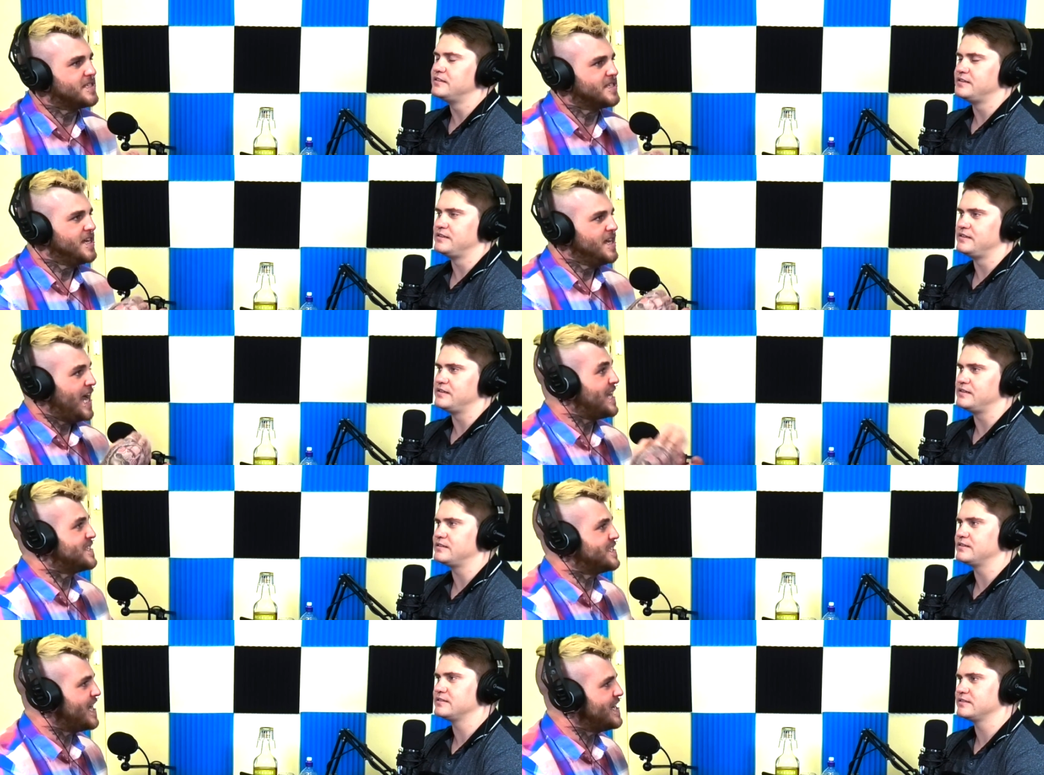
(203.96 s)
Speaker 1: this
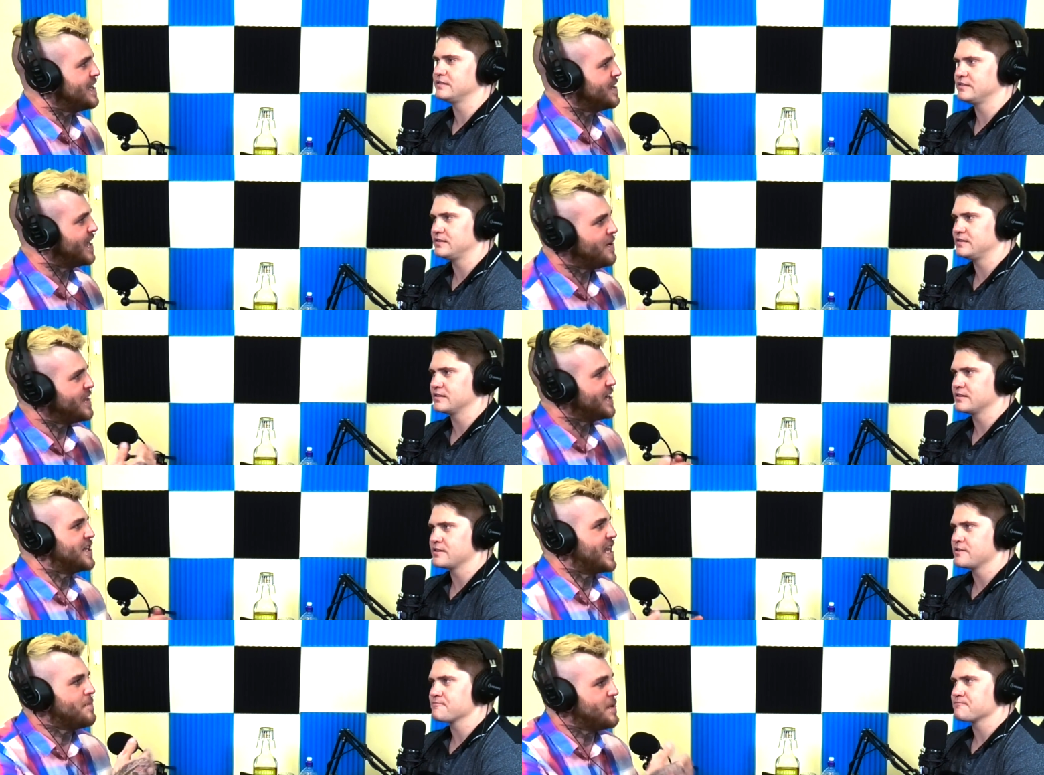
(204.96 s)
entertaining how are they going
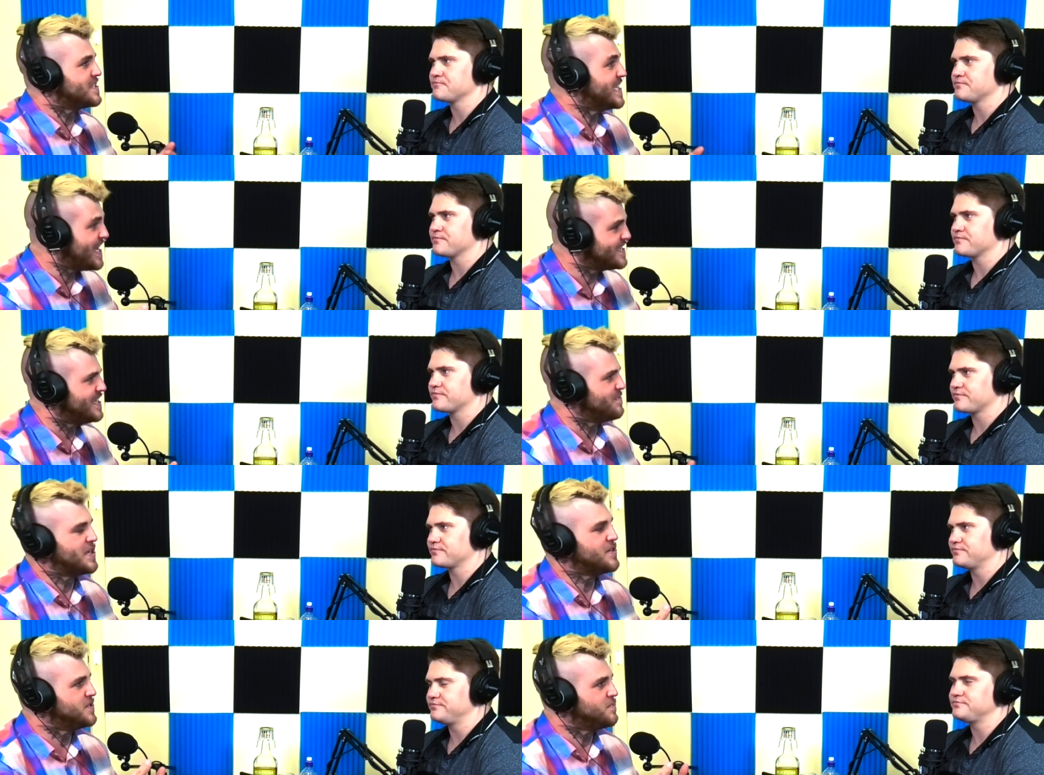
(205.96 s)
to keep us guessing
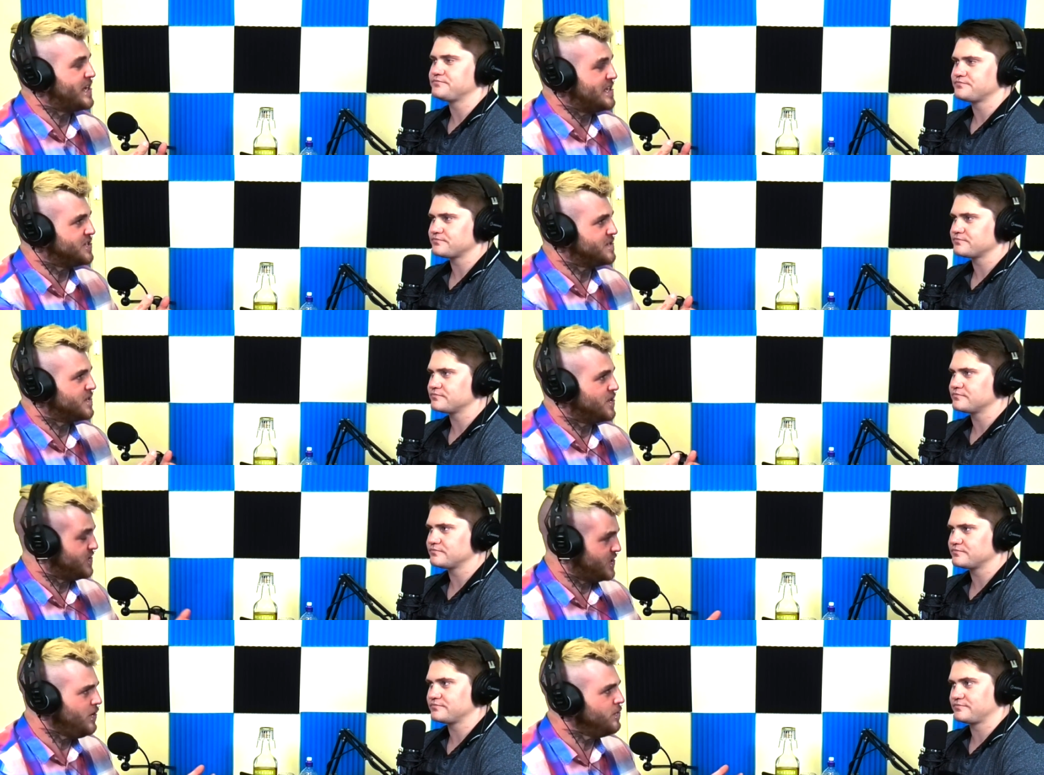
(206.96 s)
because we just
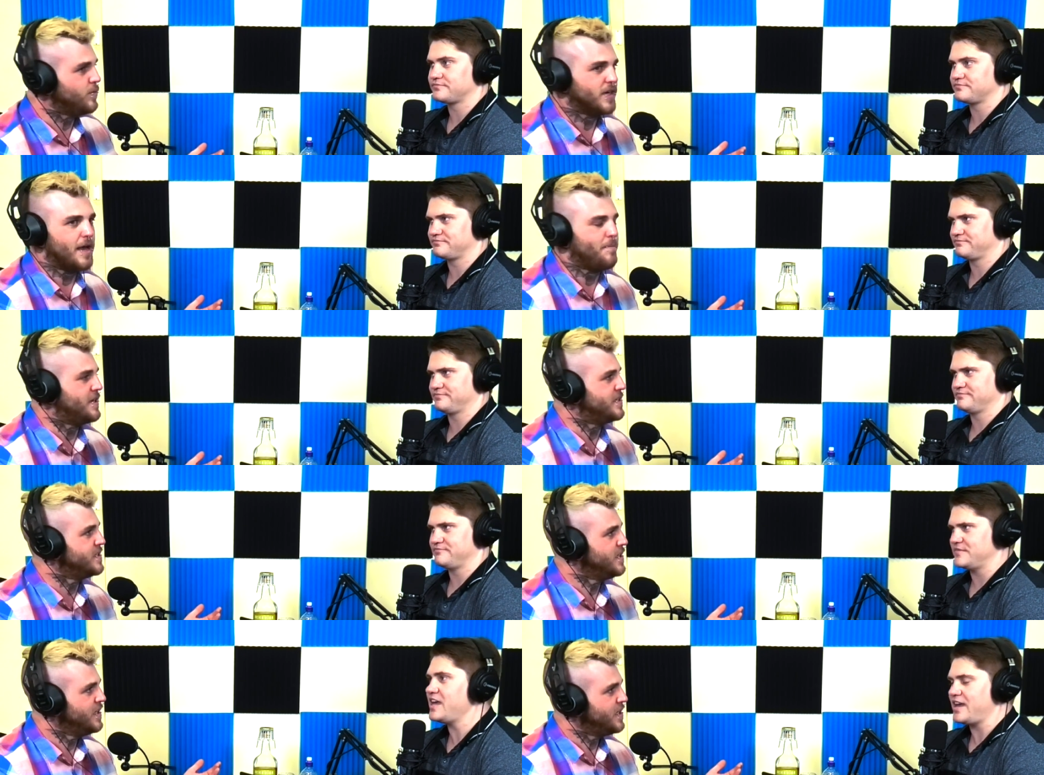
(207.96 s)
got told what
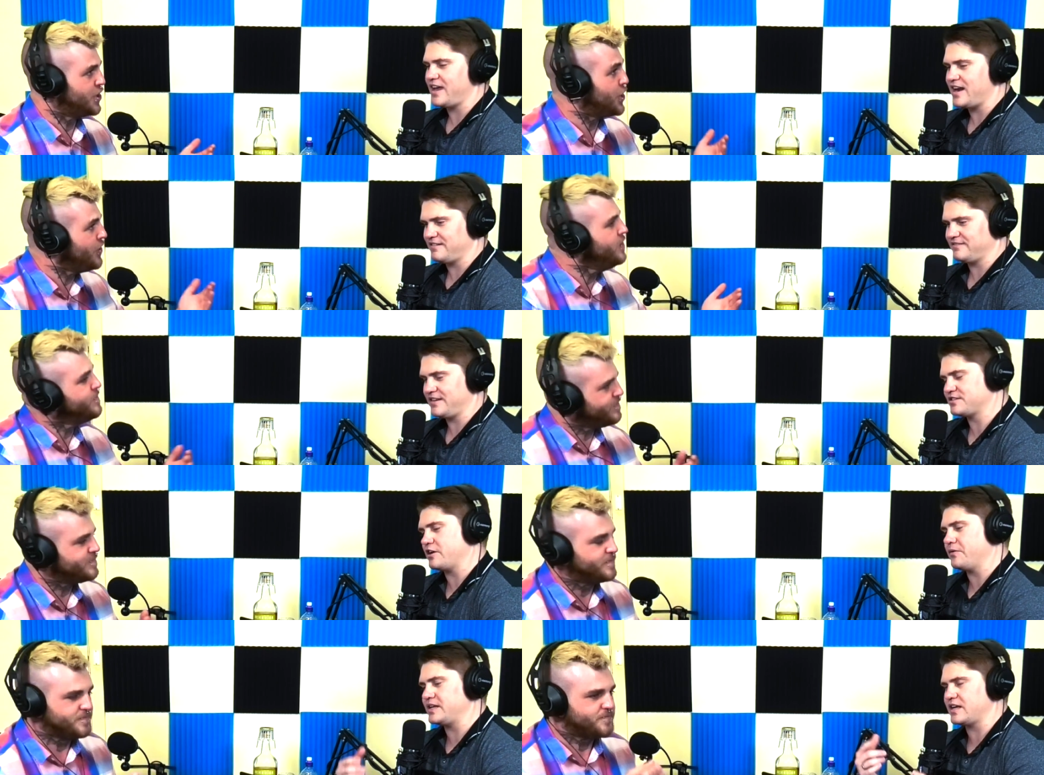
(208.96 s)
happened yeah you know yeah
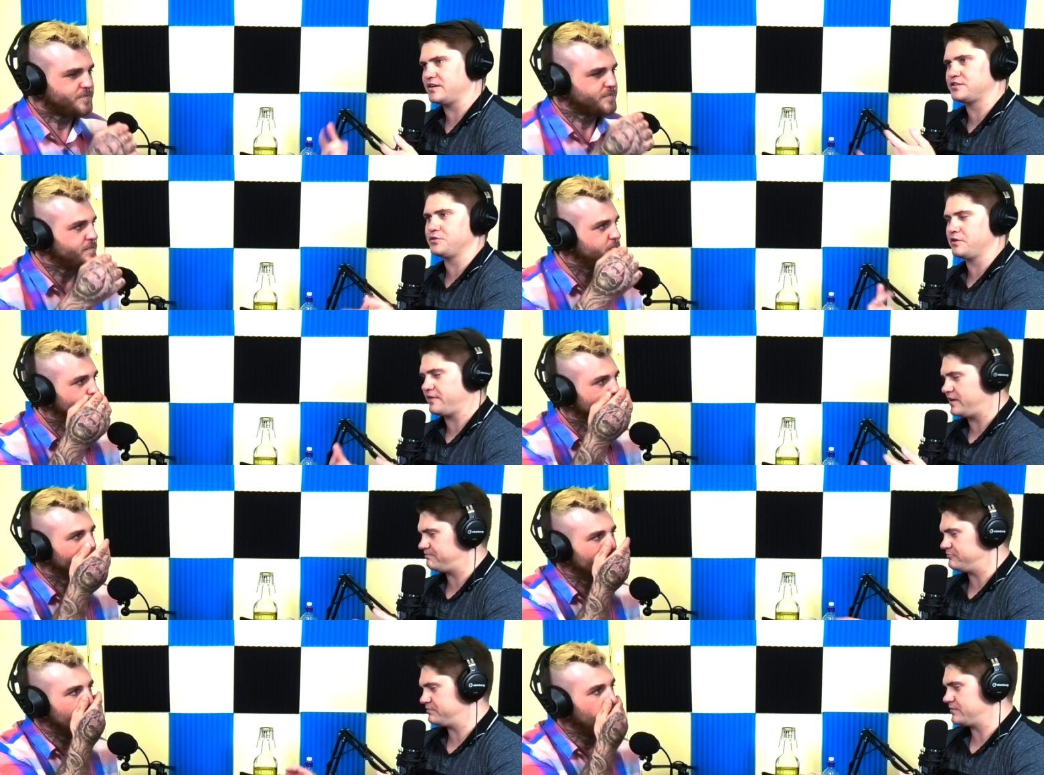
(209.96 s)
so mm.
Speaker 2: it, it's sort of
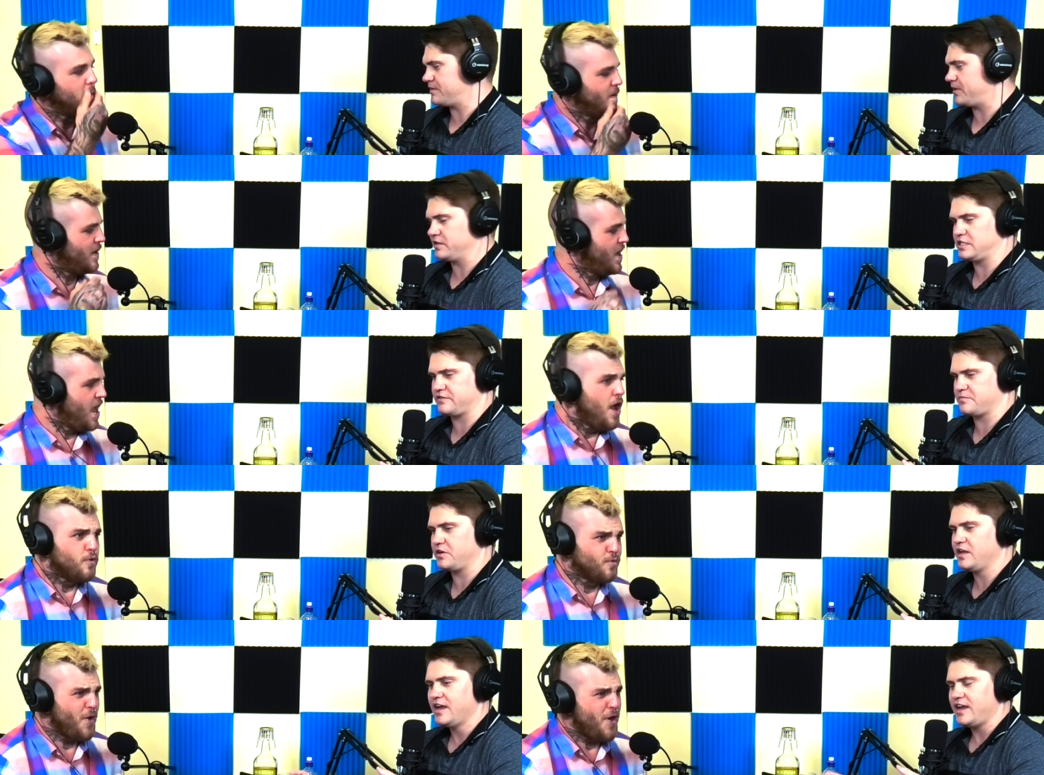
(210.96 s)
it apologies
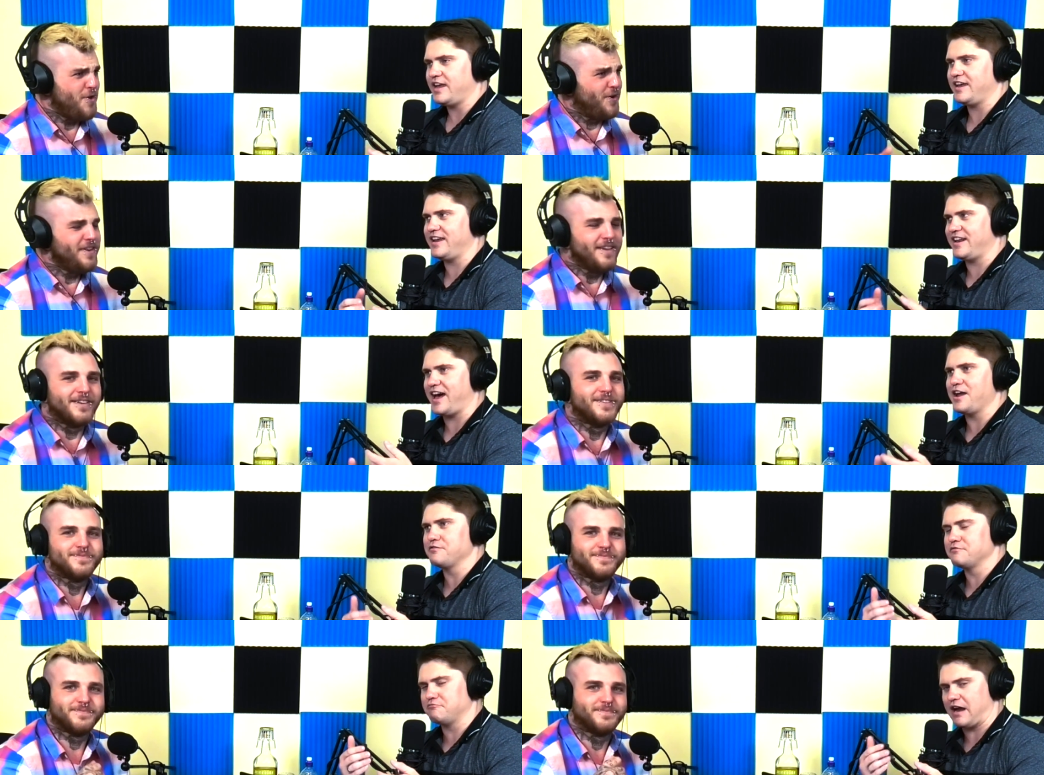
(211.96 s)
everybody rude it
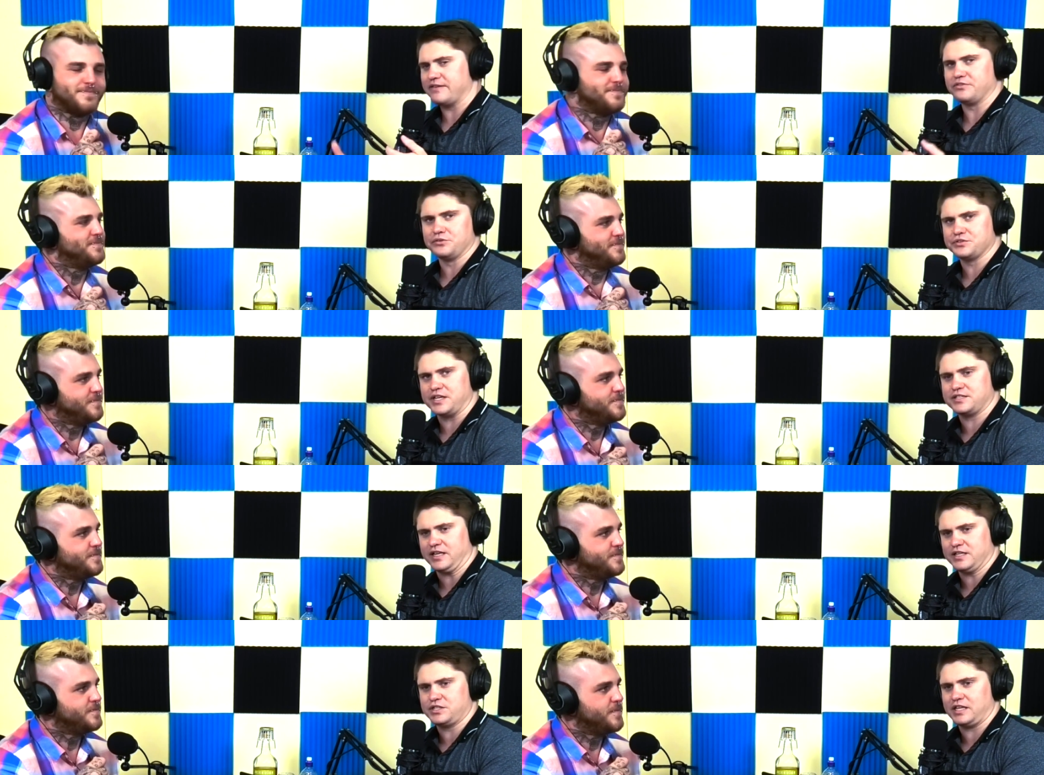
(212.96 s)
unravels mm.
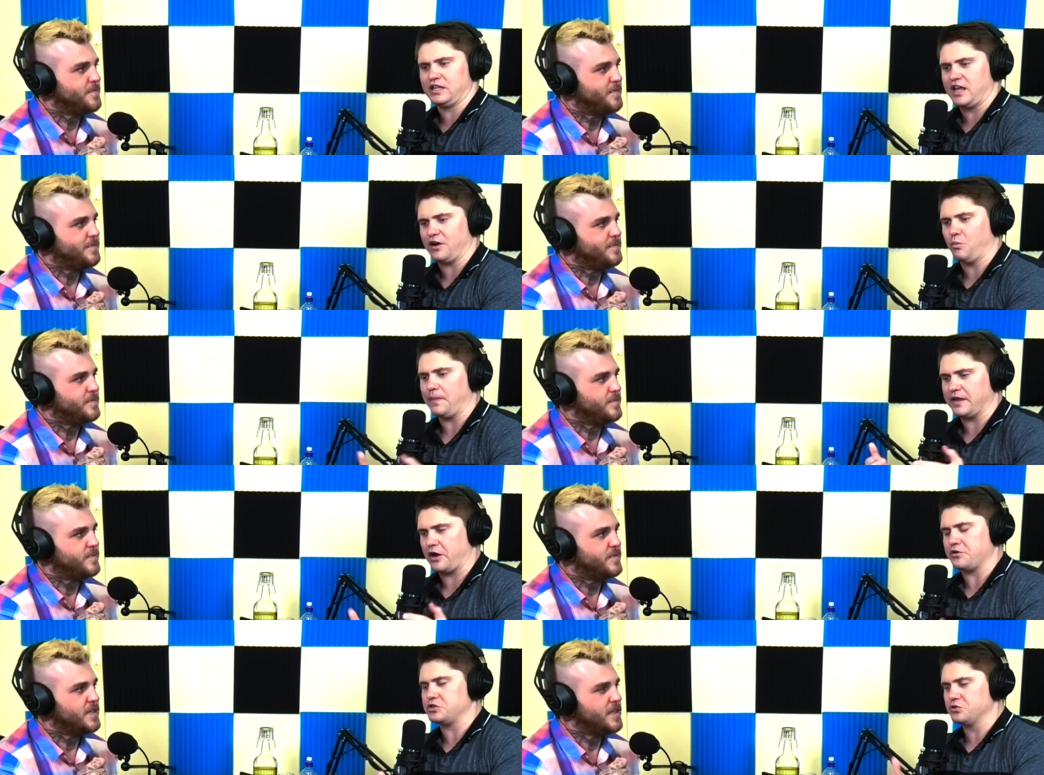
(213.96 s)
essentially like what they're going to